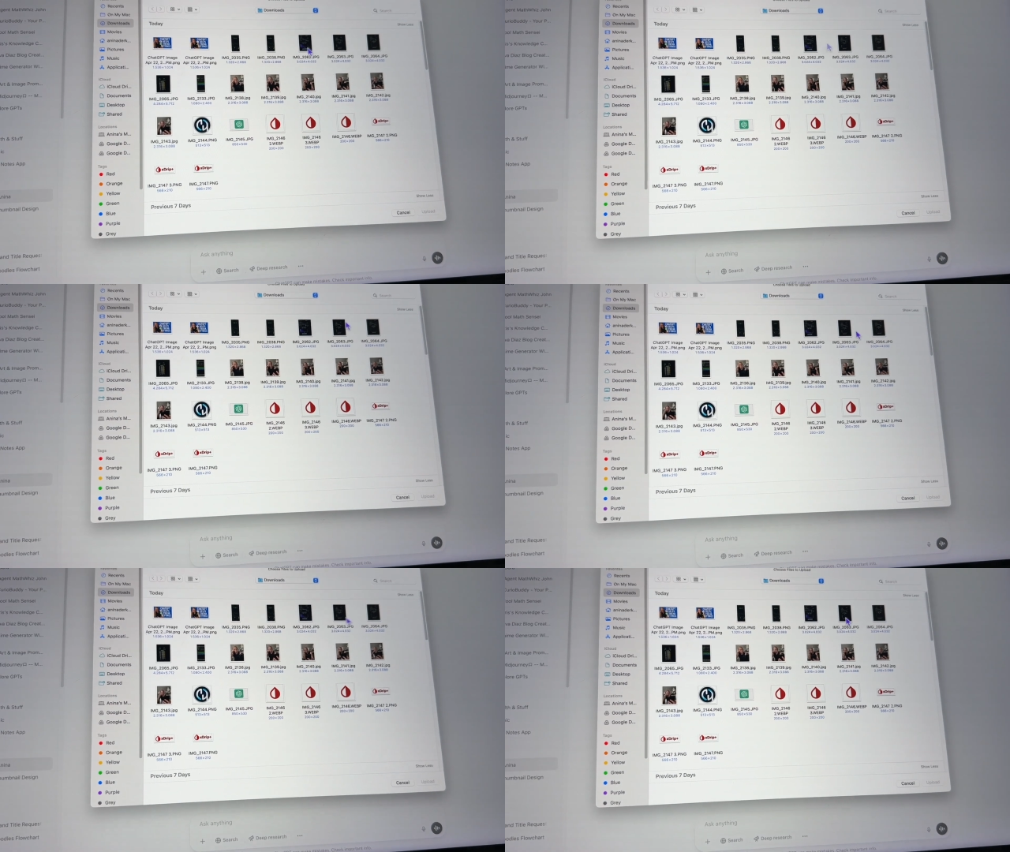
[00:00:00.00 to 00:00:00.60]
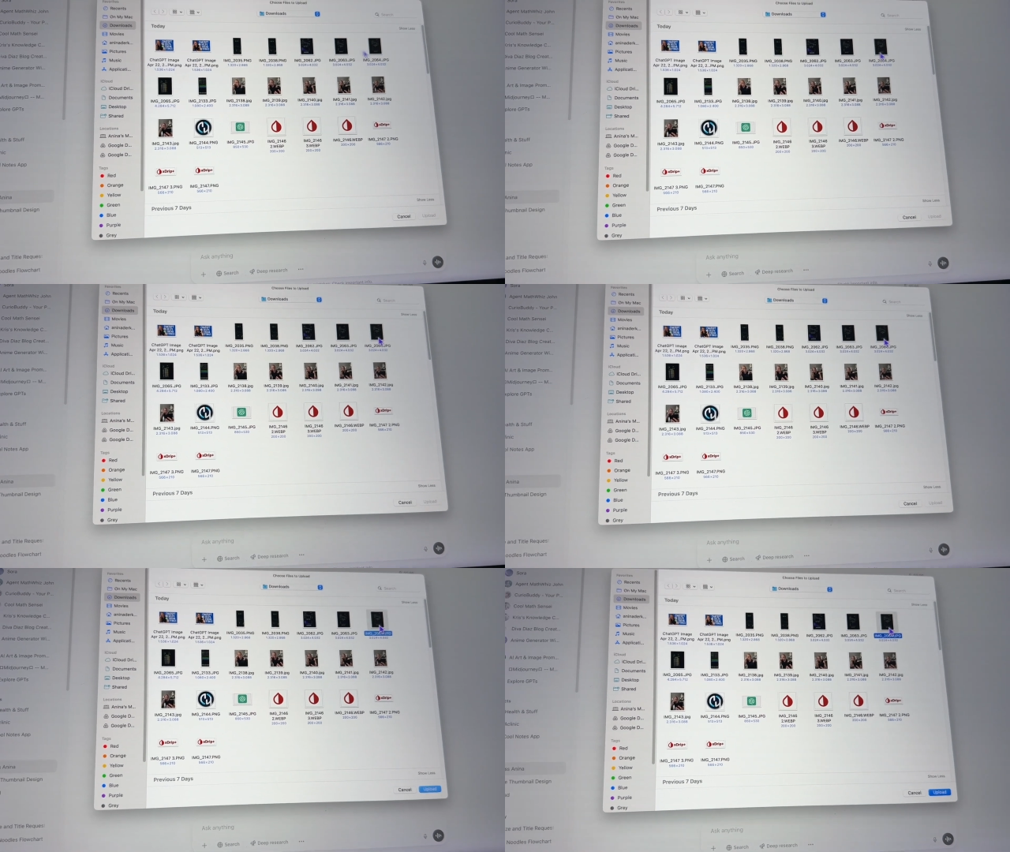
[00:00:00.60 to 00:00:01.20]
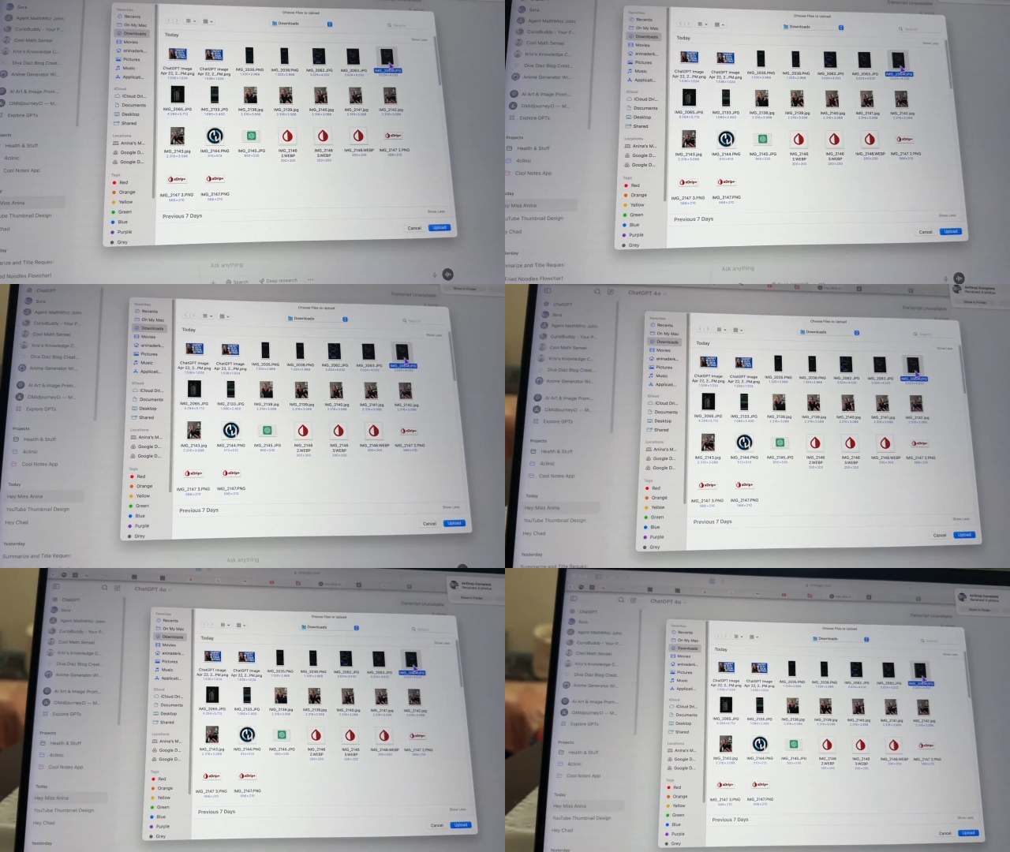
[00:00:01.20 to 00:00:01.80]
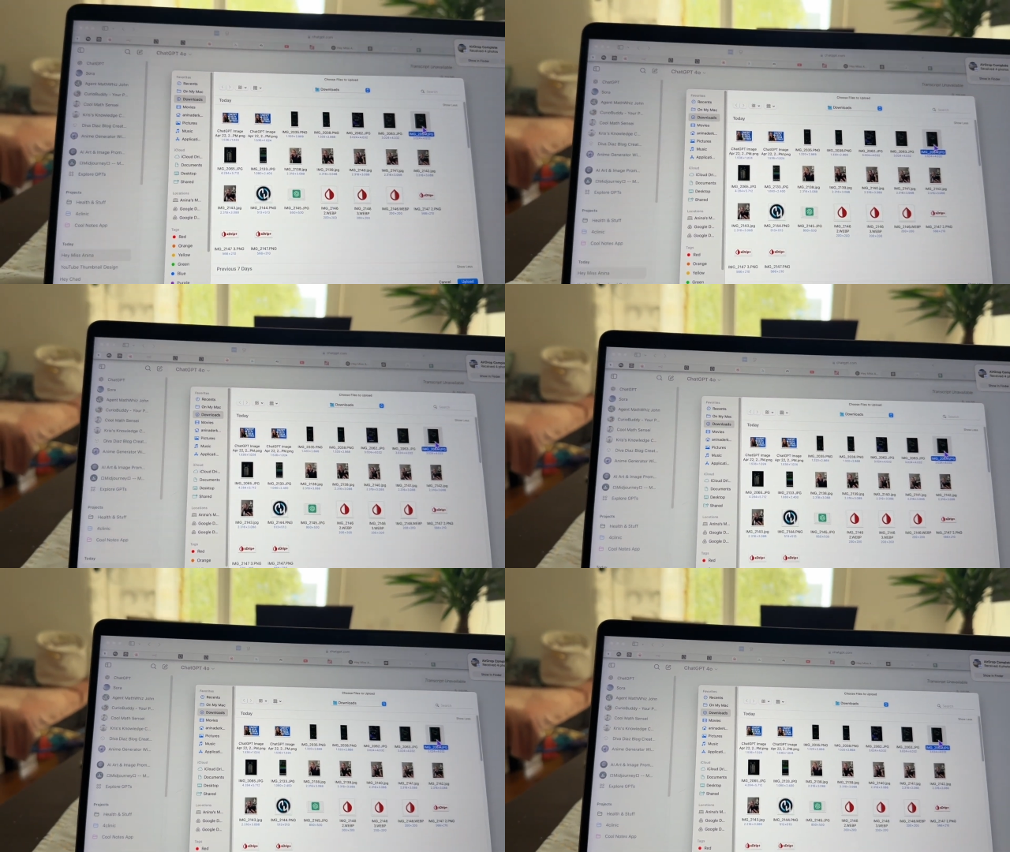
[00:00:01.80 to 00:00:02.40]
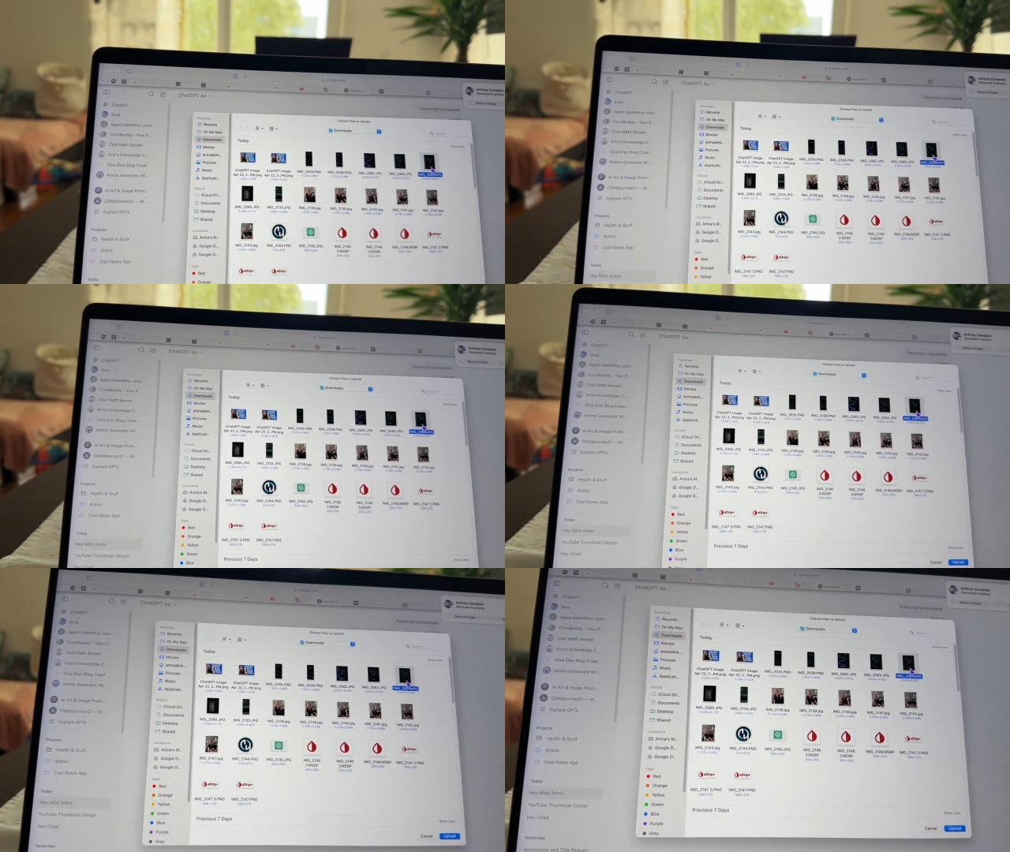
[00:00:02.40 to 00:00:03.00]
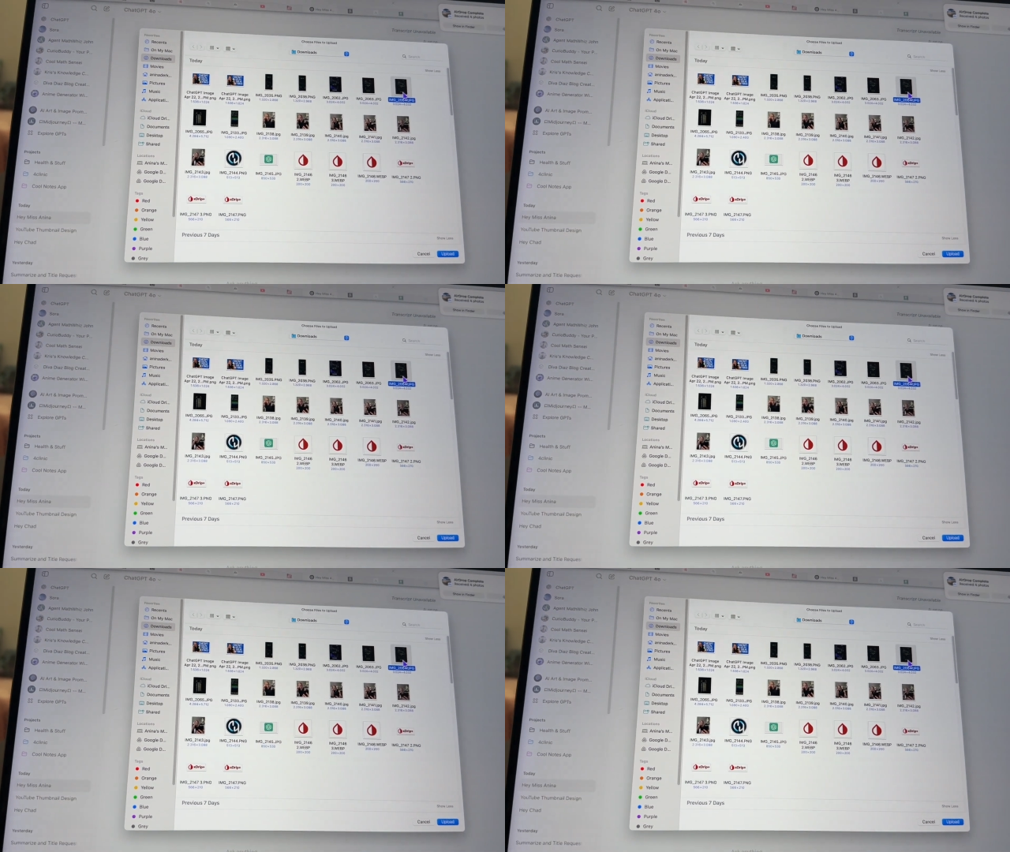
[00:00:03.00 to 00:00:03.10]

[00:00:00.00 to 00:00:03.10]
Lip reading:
(no speaker visible)